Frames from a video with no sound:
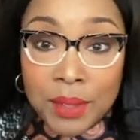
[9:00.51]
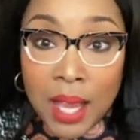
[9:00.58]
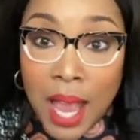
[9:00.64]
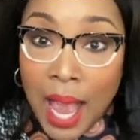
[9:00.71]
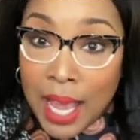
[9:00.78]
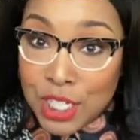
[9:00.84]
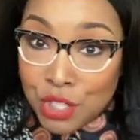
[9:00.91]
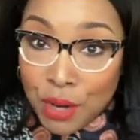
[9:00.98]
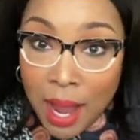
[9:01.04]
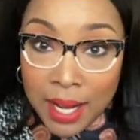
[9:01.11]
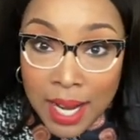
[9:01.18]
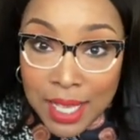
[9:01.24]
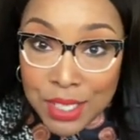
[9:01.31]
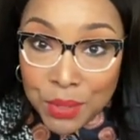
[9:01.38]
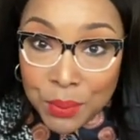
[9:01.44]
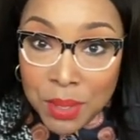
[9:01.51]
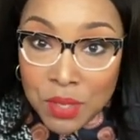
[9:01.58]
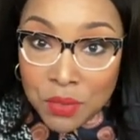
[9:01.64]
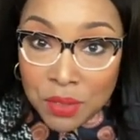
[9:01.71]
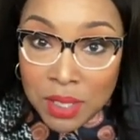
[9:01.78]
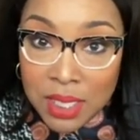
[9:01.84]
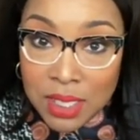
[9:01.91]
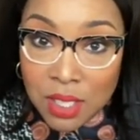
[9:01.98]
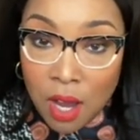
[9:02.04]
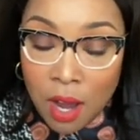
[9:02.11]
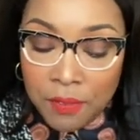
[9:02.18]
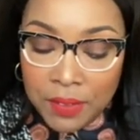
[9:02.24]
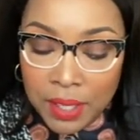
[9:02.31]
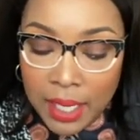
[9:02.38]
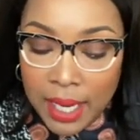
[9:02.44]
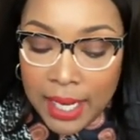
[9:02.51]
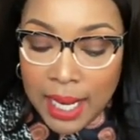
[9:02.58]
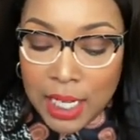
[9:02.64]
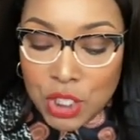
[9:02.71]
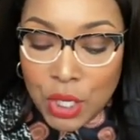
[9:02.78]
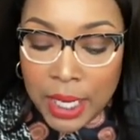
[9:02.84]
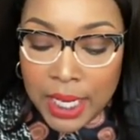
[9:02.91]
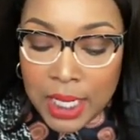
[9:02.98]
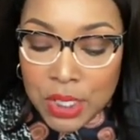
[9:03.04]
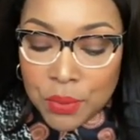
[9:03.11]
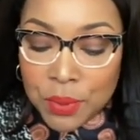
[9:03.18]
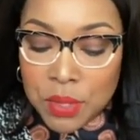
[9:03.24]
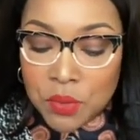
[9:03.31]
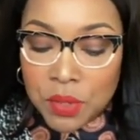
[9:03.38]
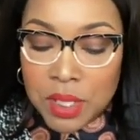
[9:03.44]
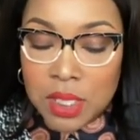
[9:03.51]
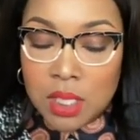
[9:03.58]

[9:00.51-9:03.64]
I try not to reach for these often, and I try not to reach for these